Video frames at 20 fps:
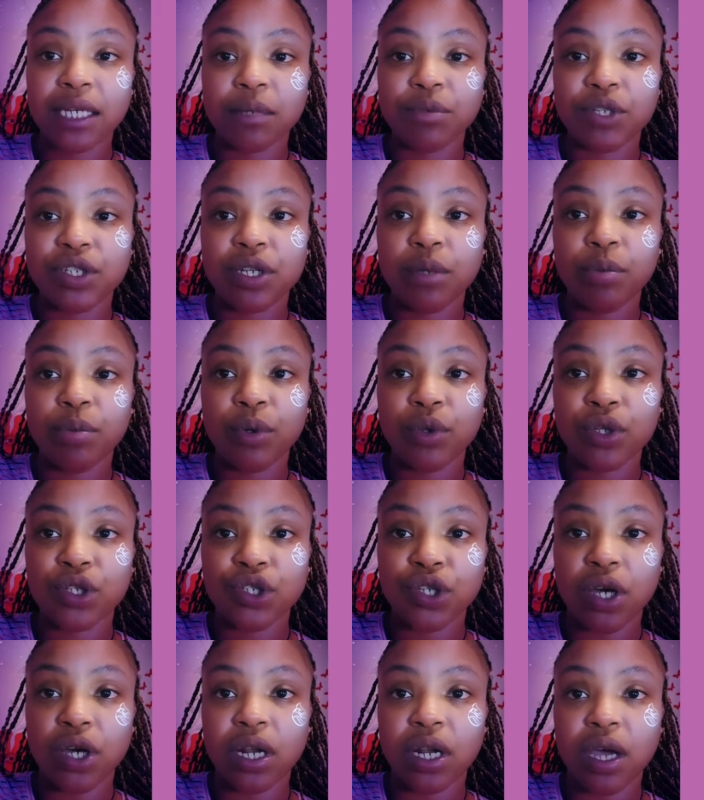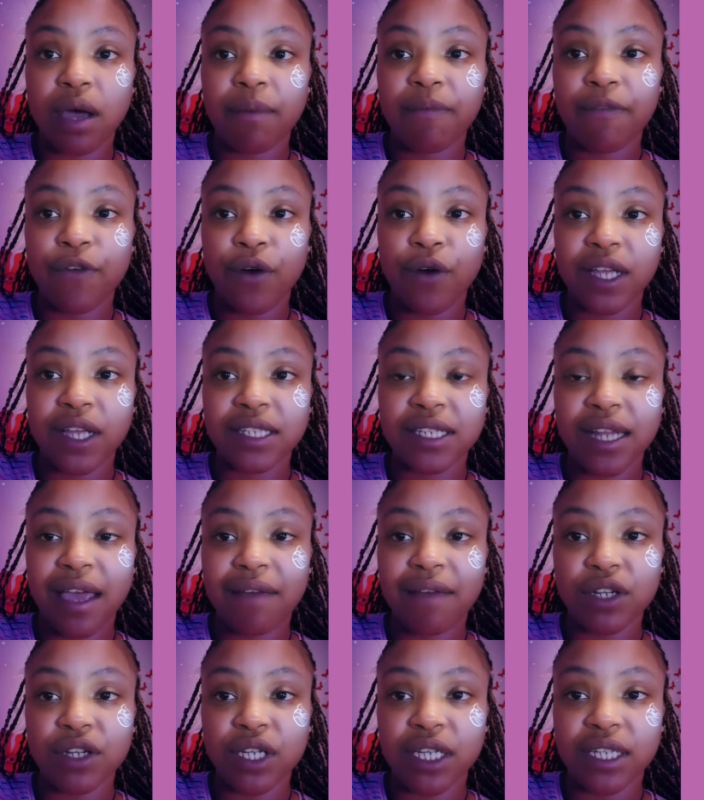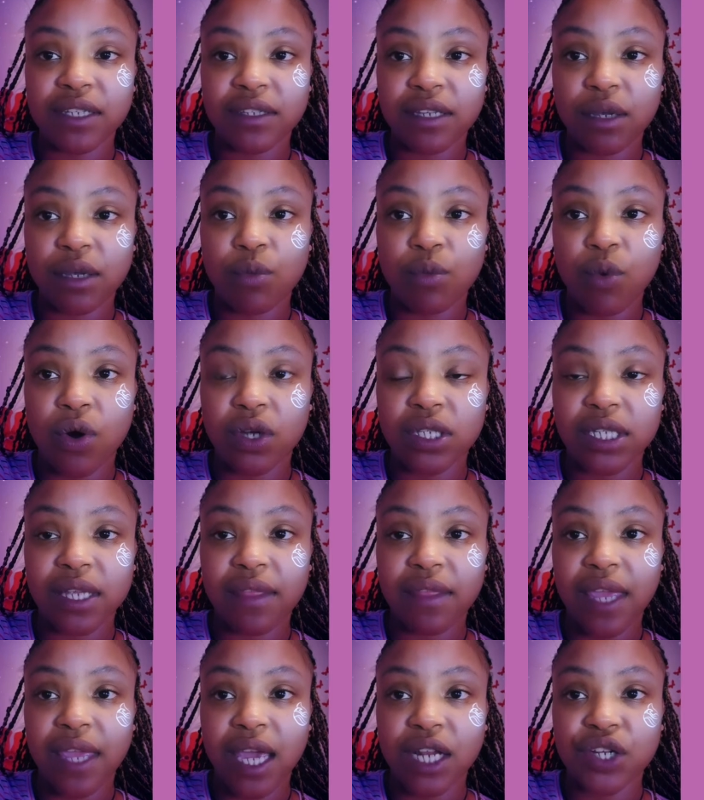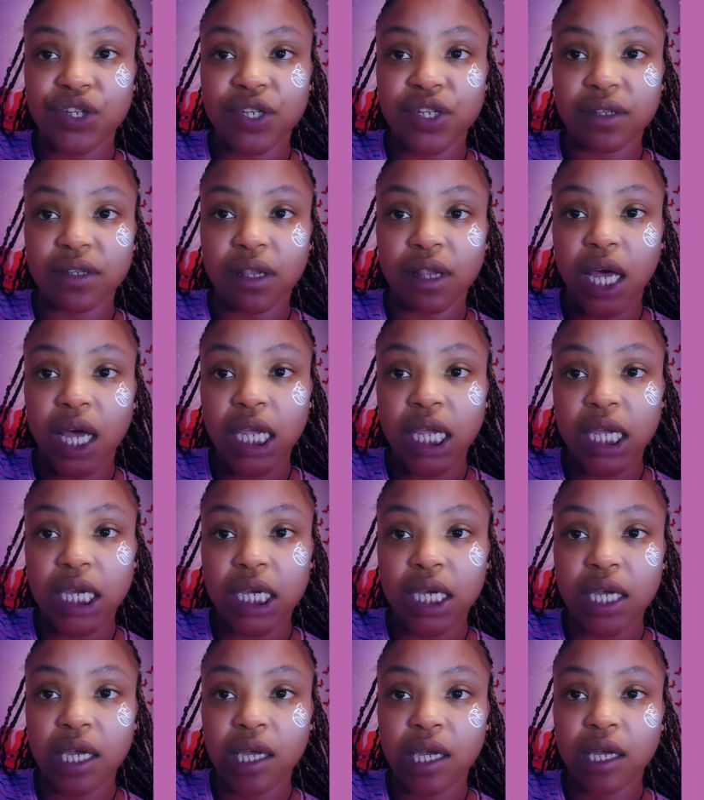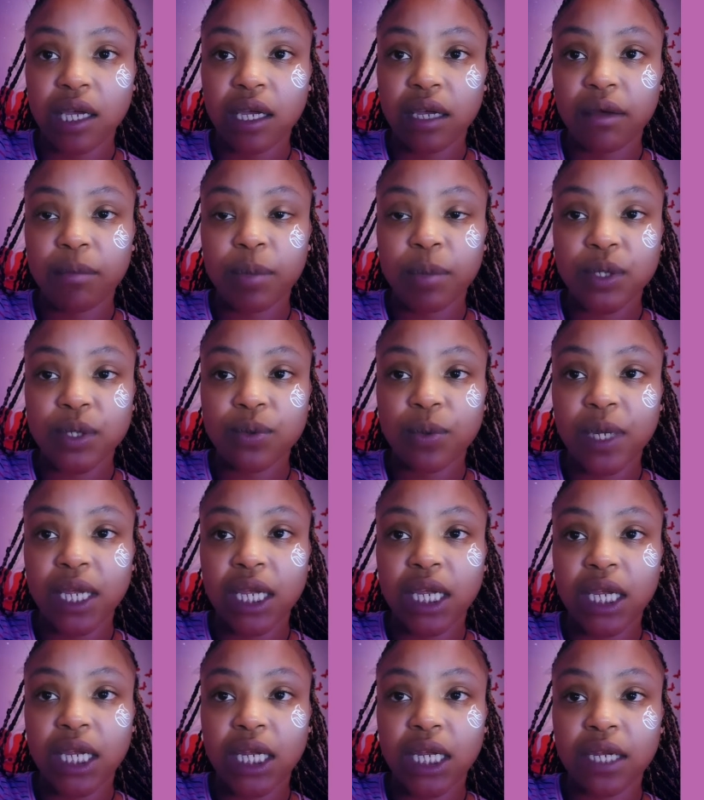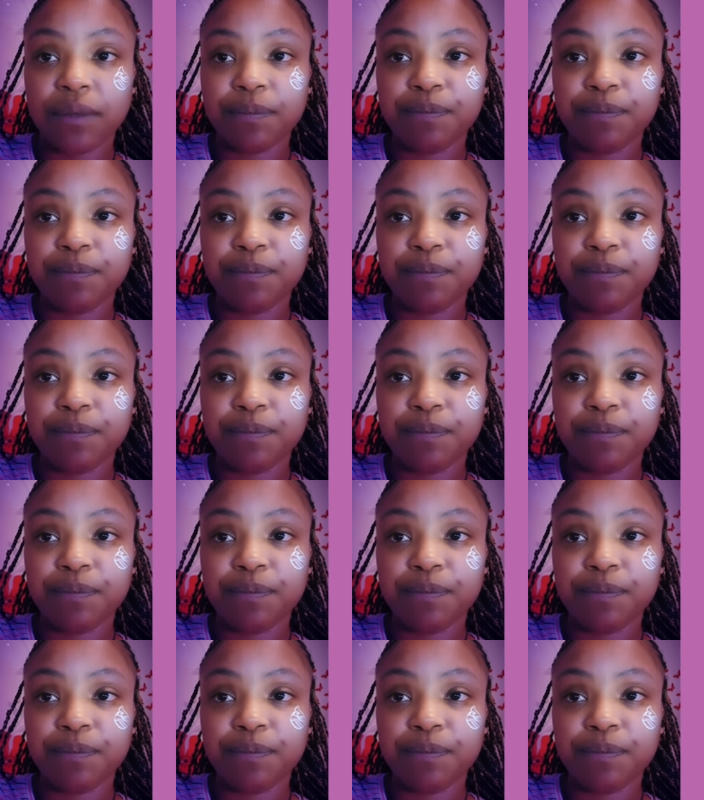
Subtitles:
I'm just going to pull the chart up for us and have a look and see what the energies are like between